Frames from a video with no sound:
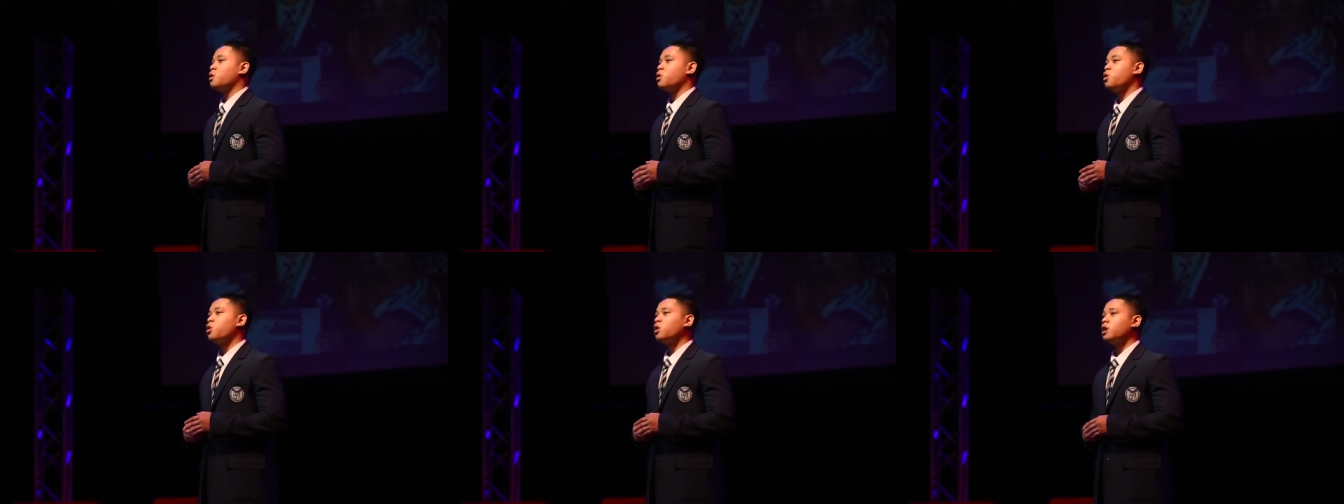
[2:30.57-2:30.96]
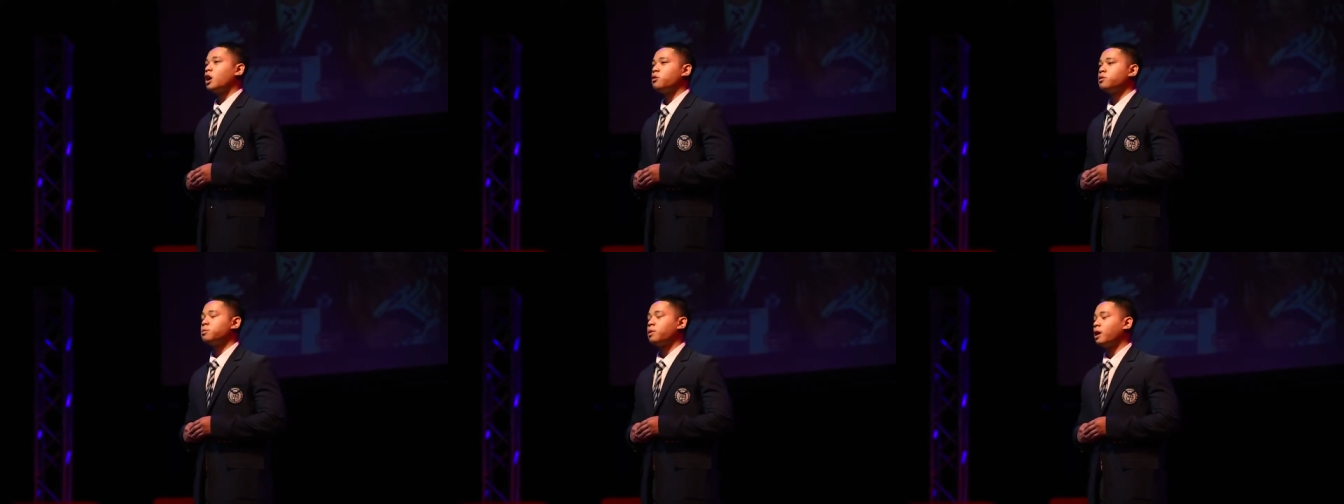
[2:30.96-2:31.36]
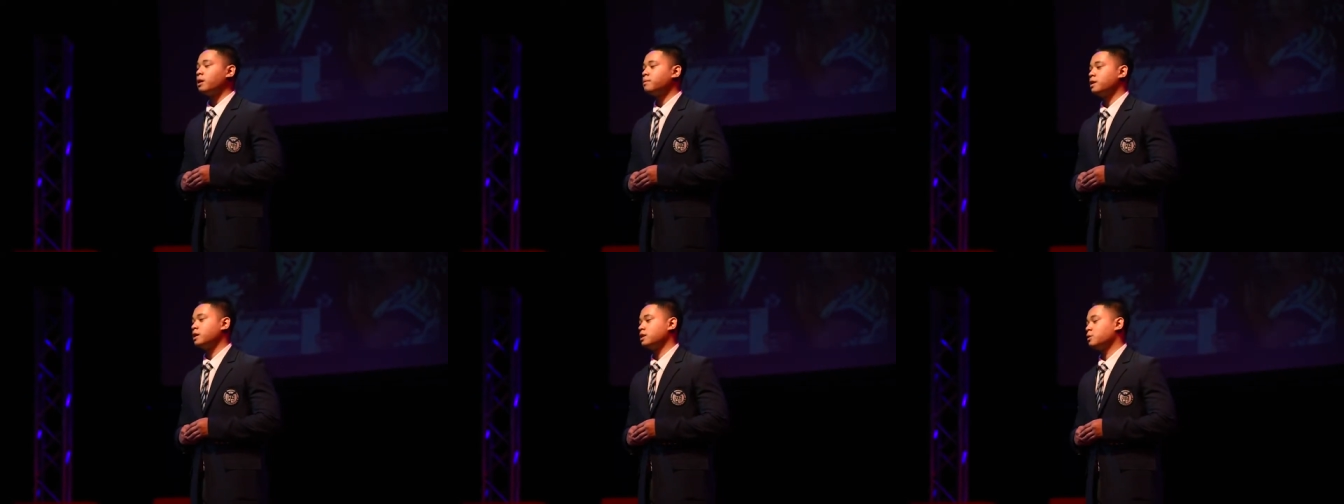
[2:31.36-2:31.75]
or I would
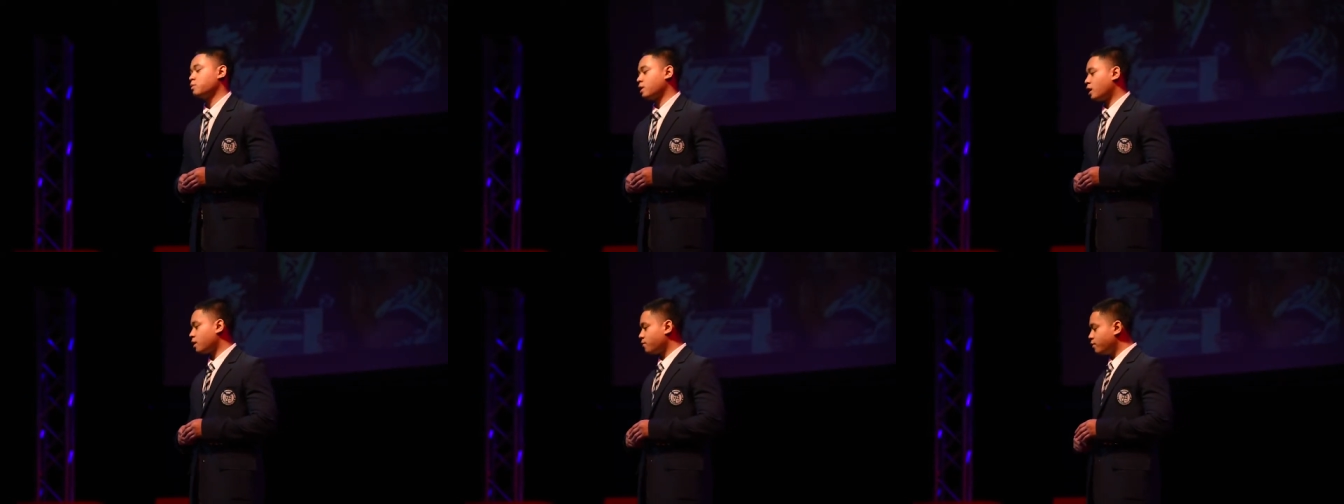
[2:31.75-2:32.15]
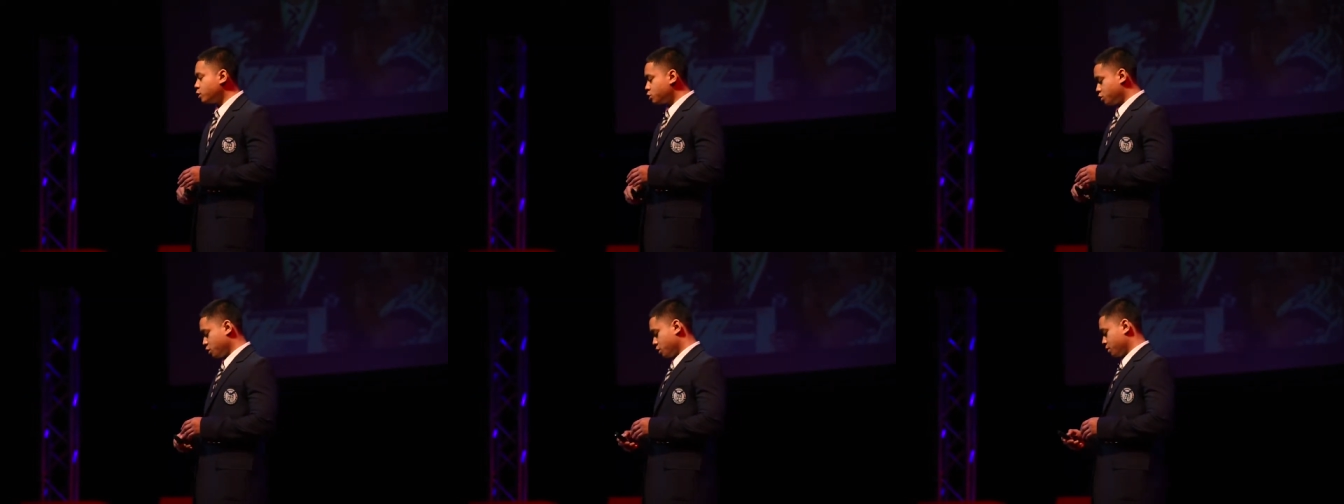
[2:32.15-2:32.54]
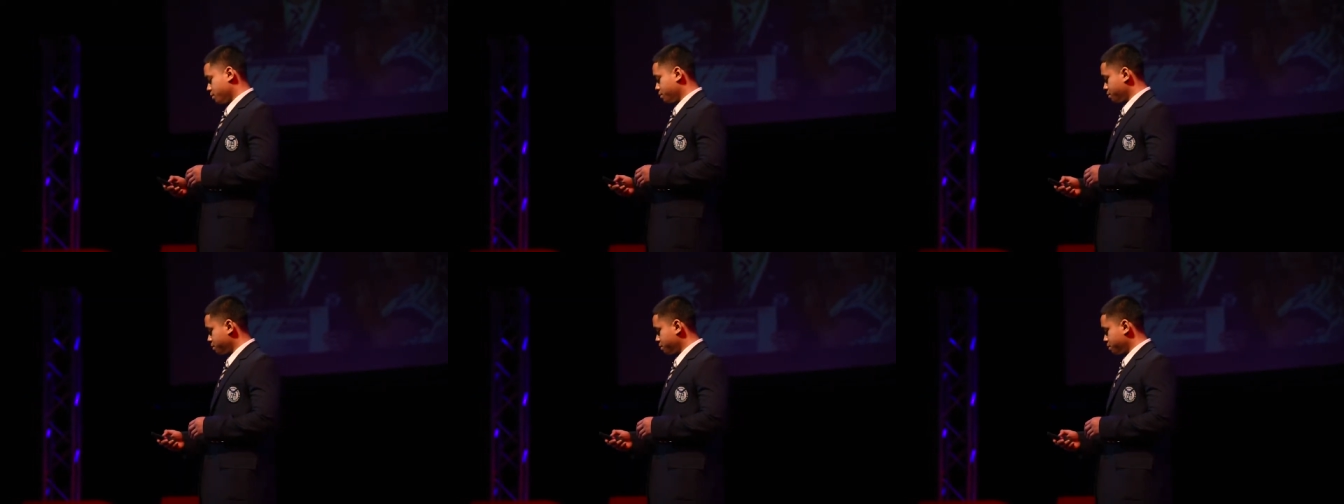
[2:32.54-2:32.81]
probably end up without a future.